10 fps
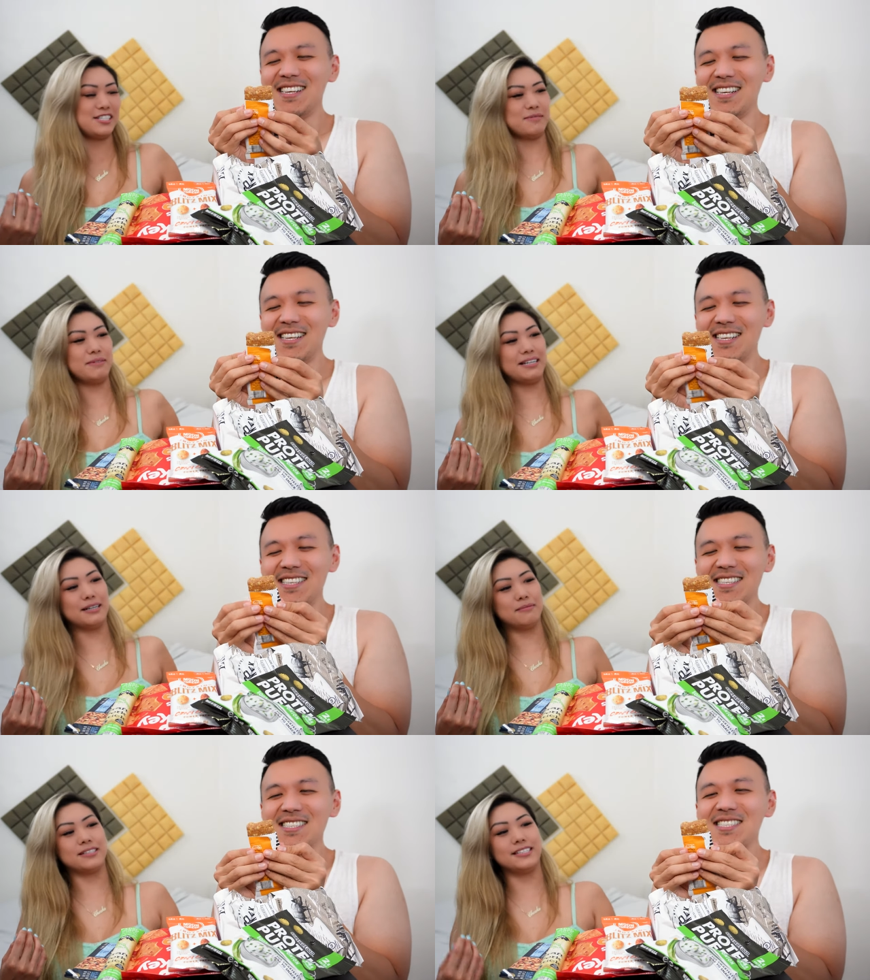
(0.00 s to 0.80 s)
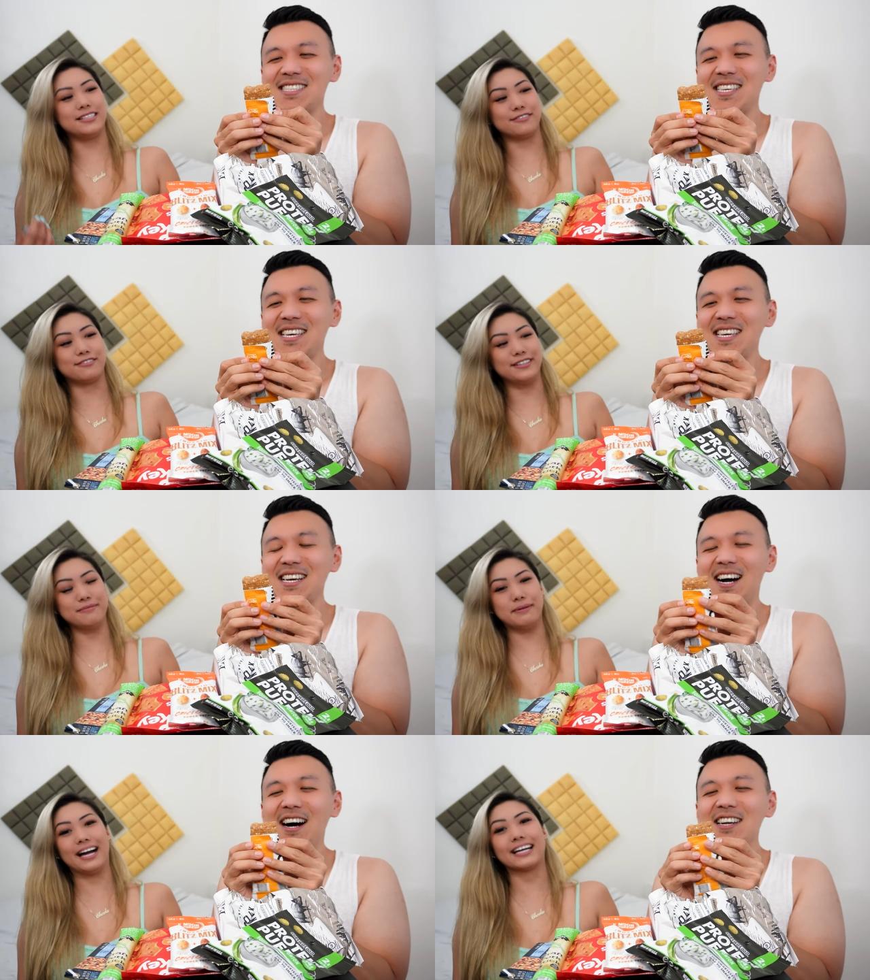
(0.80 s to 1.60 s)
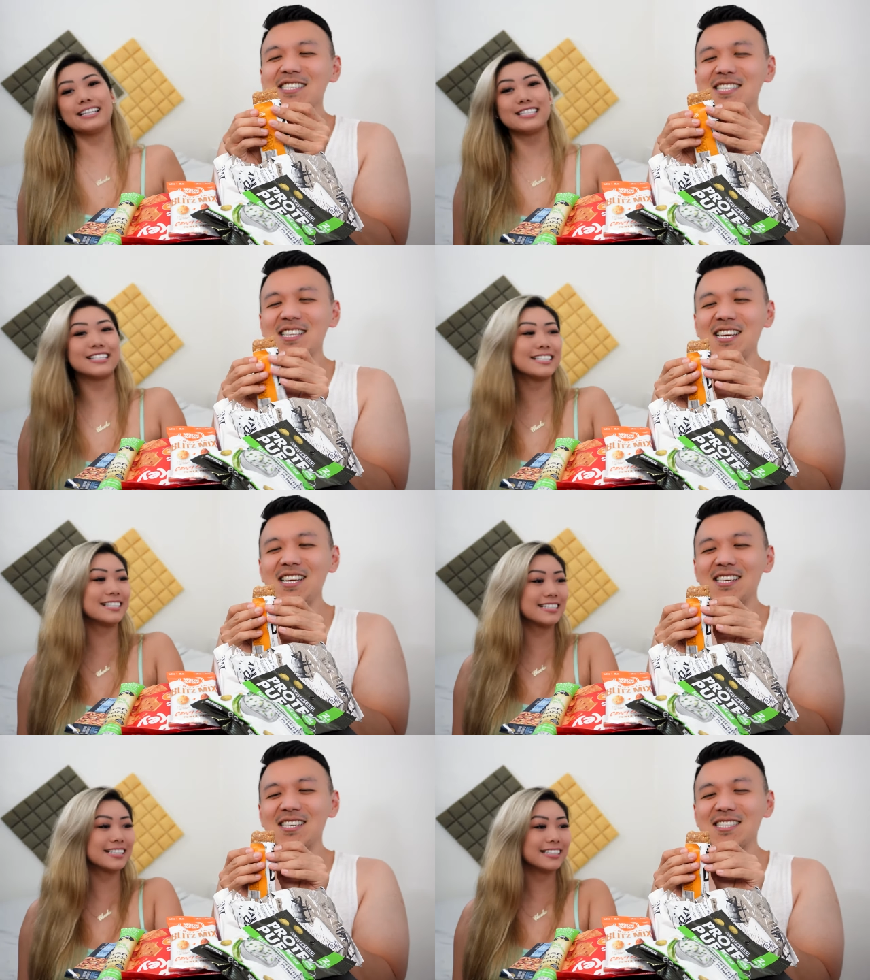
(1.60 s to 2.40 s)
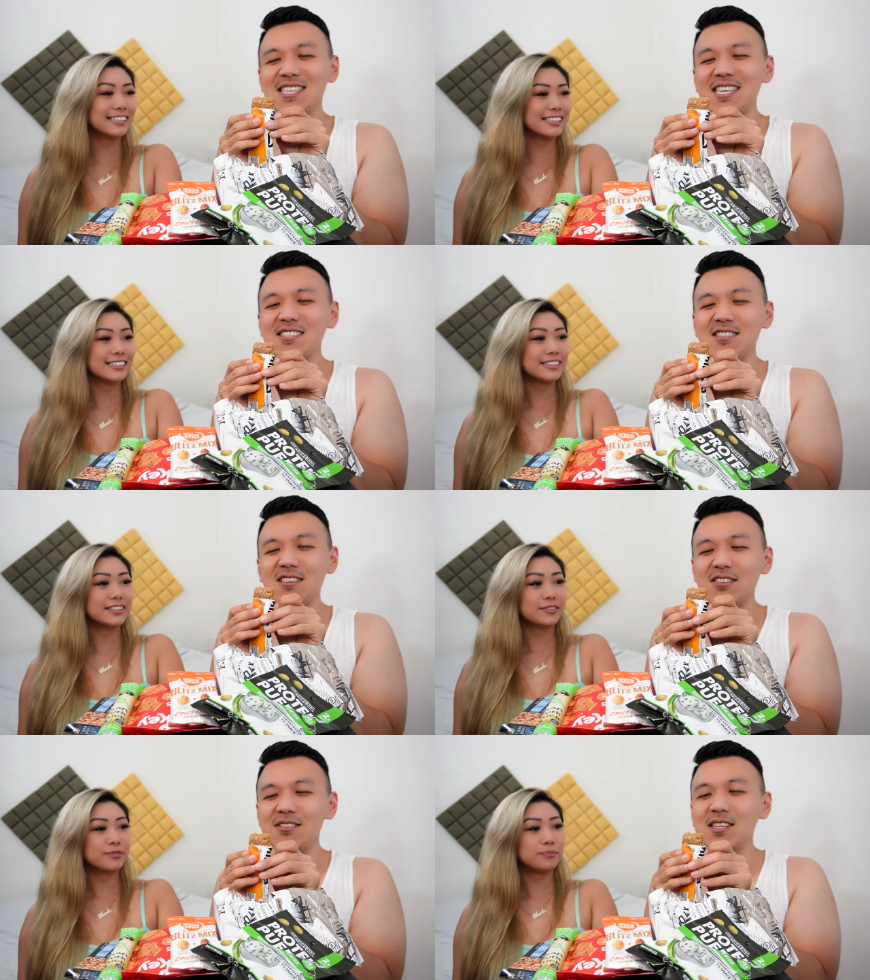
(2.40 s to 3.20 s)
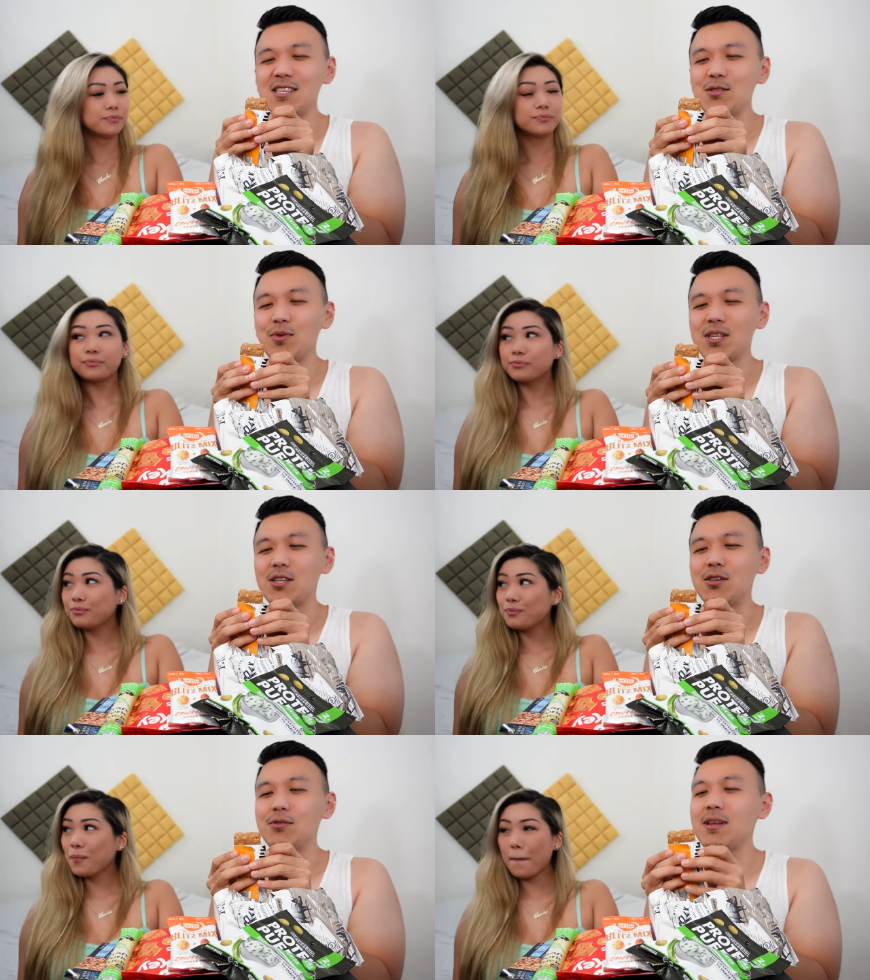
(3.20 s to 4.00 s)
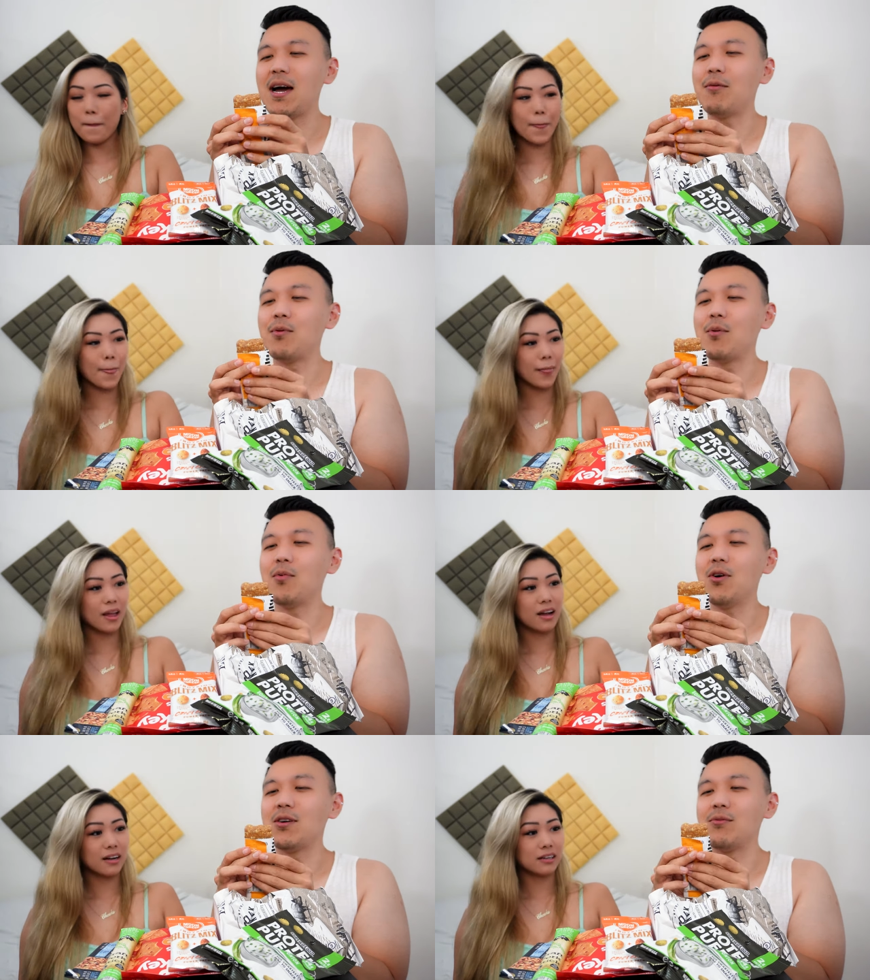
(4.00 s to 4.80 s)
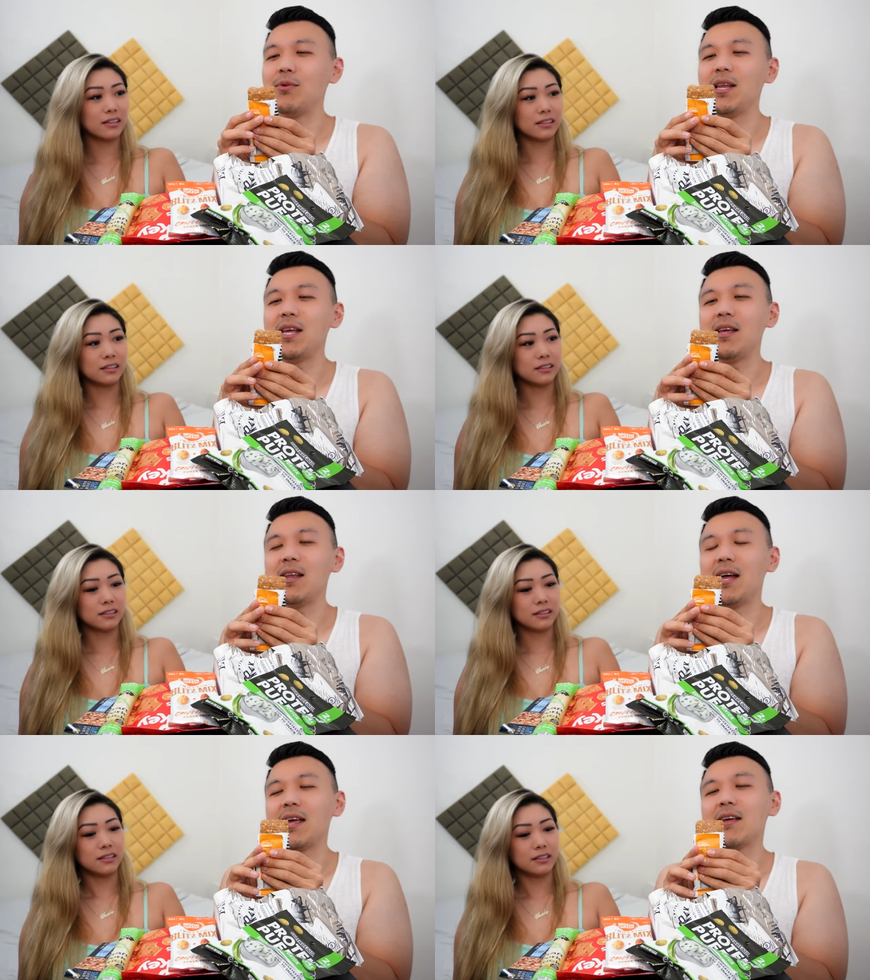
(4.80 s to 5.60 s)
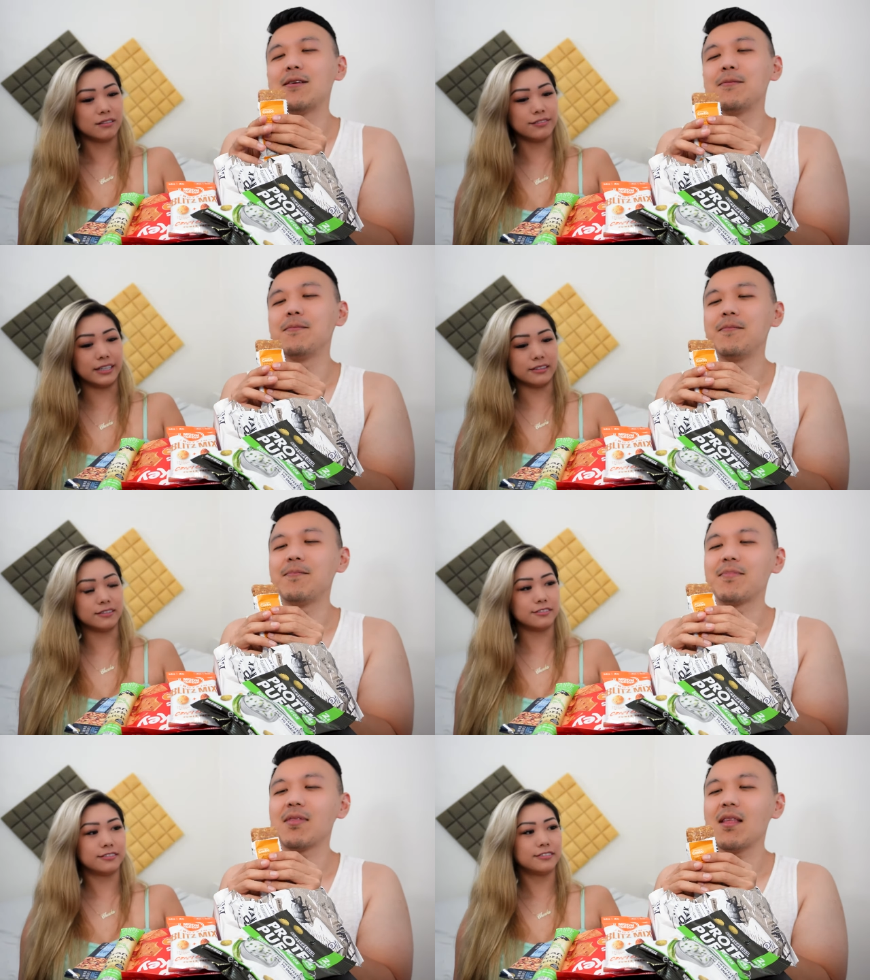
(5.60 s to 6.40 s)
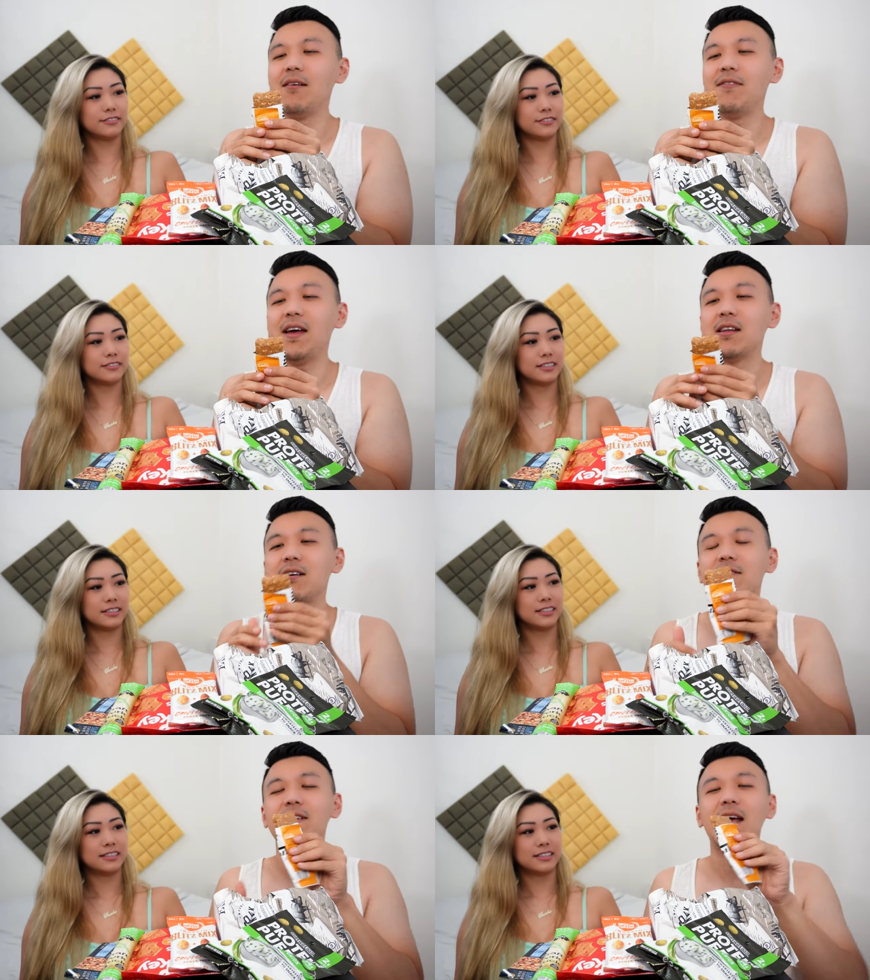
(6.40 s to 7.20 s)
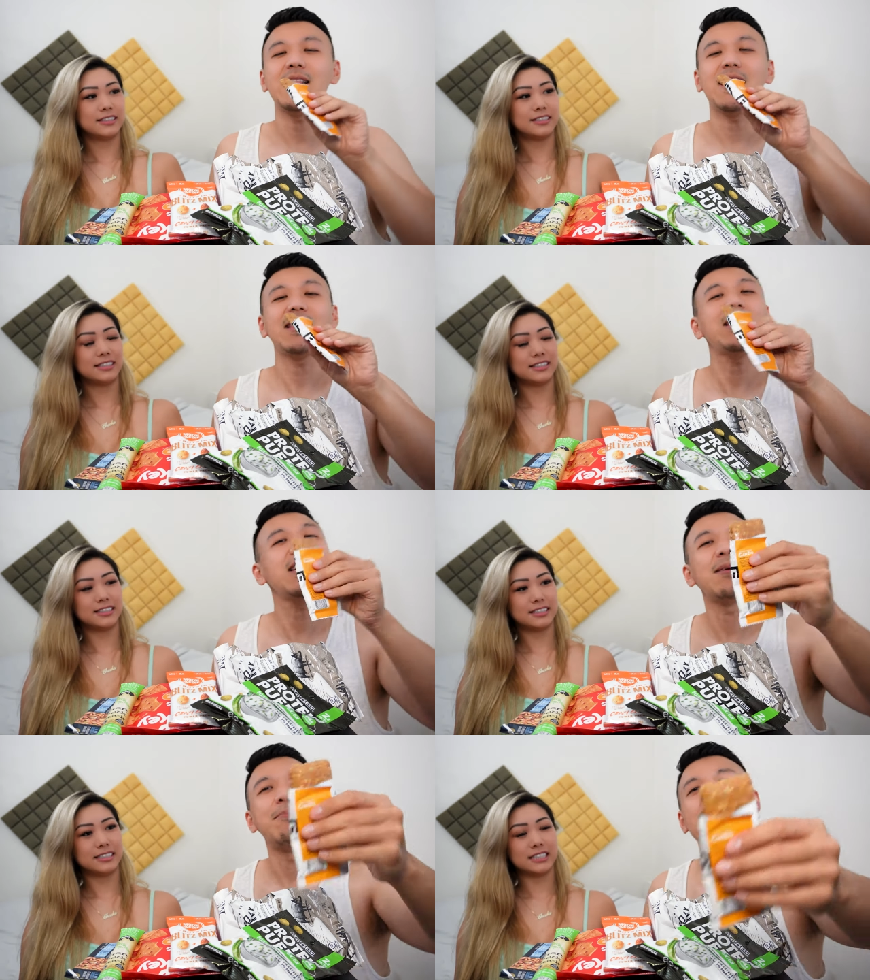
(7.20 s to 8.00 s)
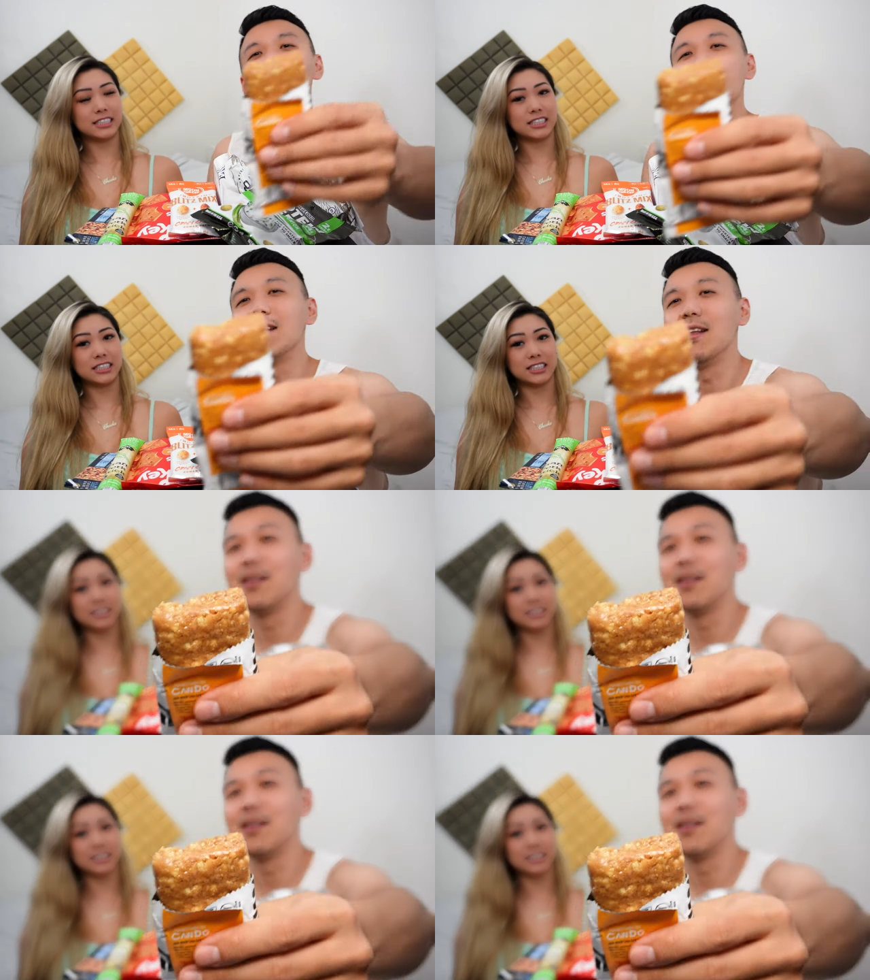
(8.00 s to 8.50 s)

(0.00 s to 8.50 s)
Speaker 1: Jimmy comes in See, different packages. honestly,
Speaker 2: these these were the two that we weren't really like fan of a fan of, and I think it melted a